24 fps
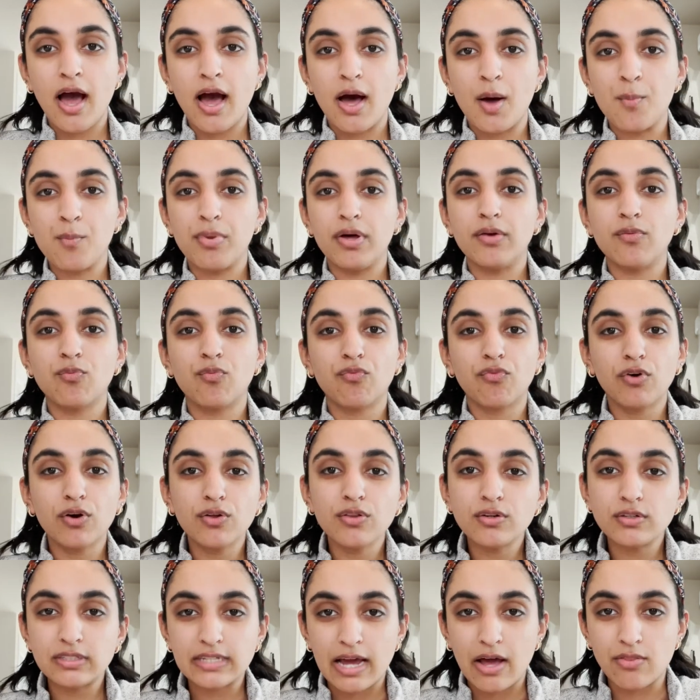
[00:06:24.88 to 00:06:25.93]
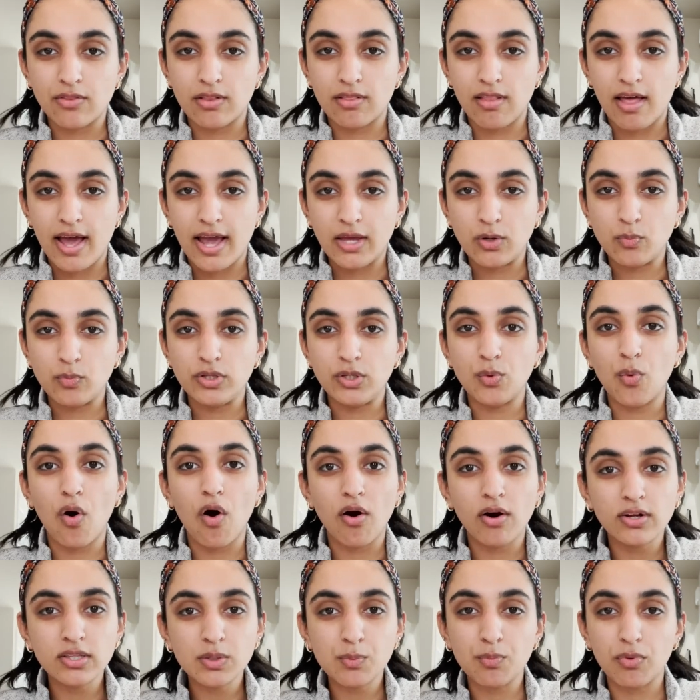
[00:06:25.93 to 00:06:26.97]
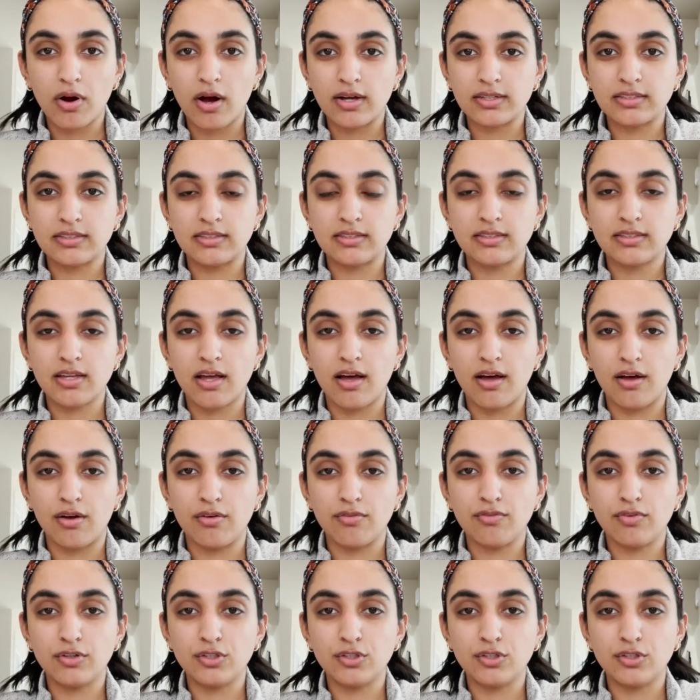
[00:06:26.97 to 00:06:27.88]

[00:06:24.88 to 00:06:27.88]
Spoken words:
But further down the line, when you are in the process of